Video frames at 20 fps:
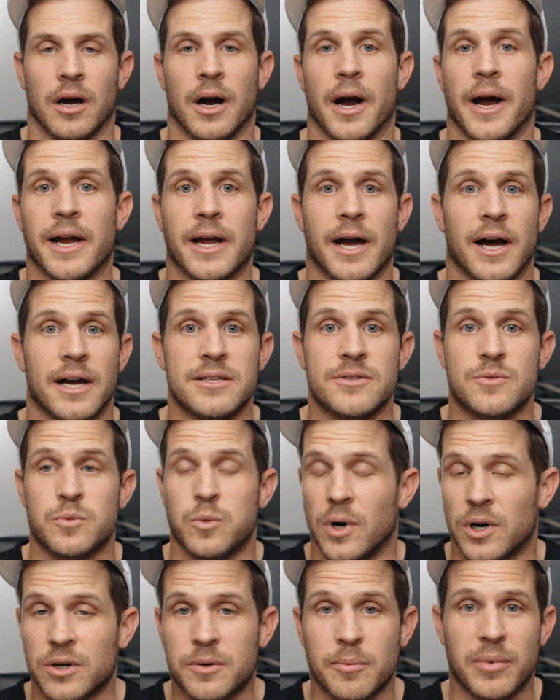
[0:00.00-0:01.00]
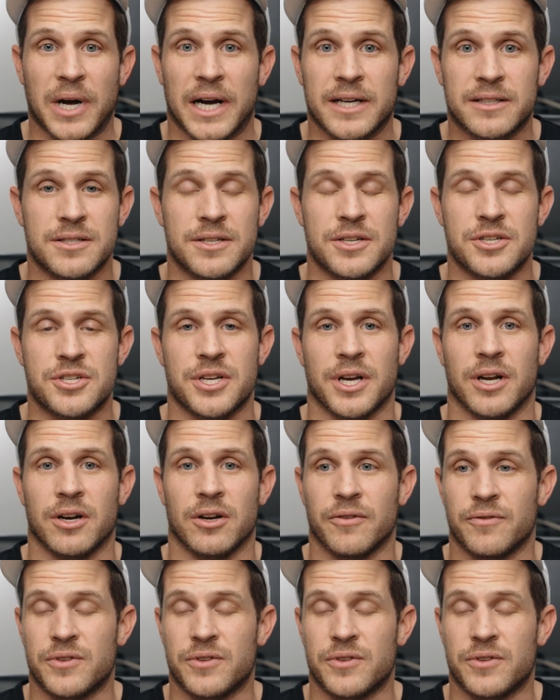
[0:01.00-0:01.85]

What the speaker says: right guys, welcome back to the channel.